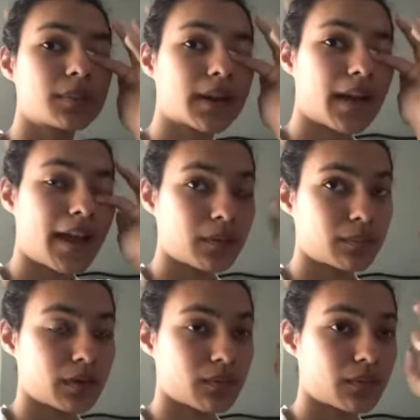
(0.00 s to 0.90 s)
Like, I had
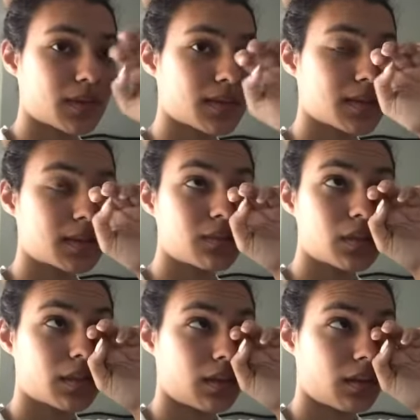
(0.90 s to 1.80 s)
breakfast and
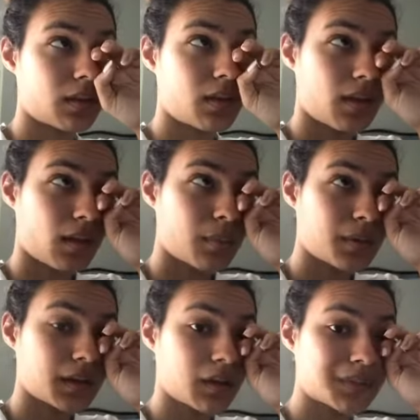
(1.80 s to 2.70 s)
everything,
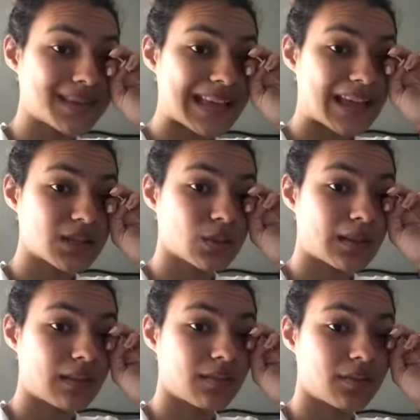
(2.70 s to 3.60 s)
but now it's
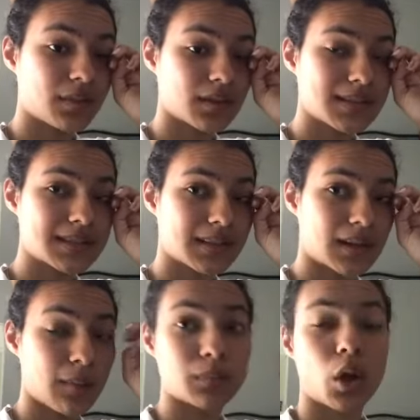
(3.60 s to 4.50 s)
12:30 and
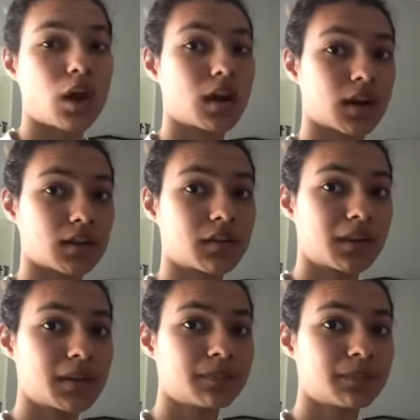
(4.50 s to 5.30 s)
I'm not hungry.